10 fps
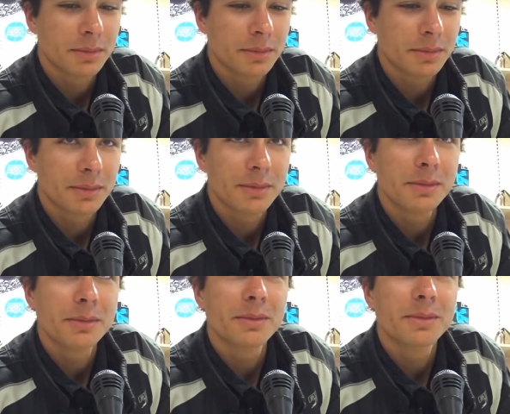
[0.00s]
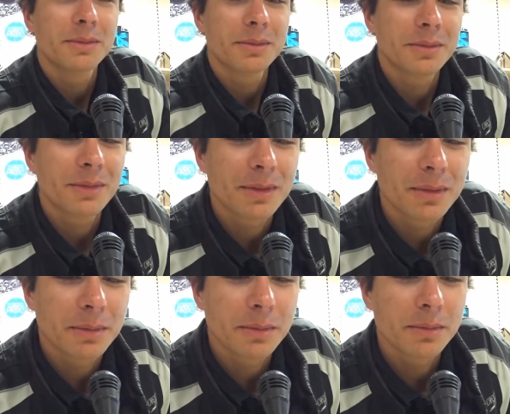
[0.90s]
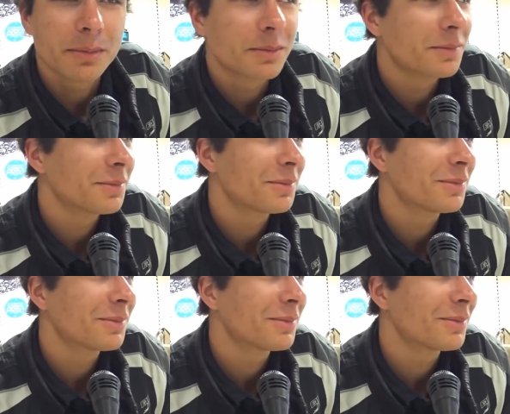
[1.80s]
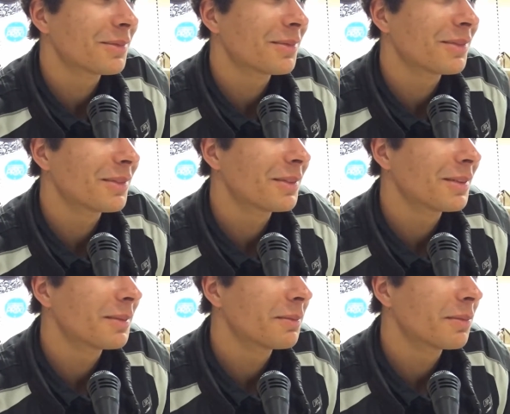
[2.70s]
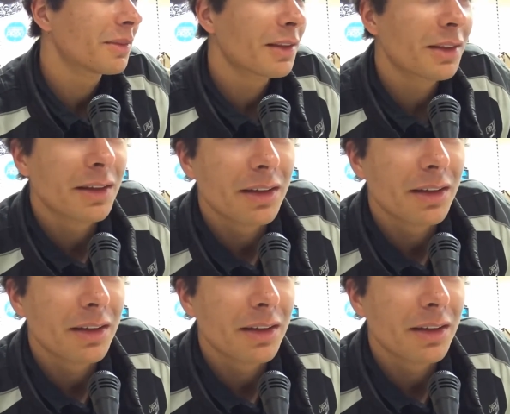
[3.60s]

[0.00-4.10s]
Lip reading: Nothing is said.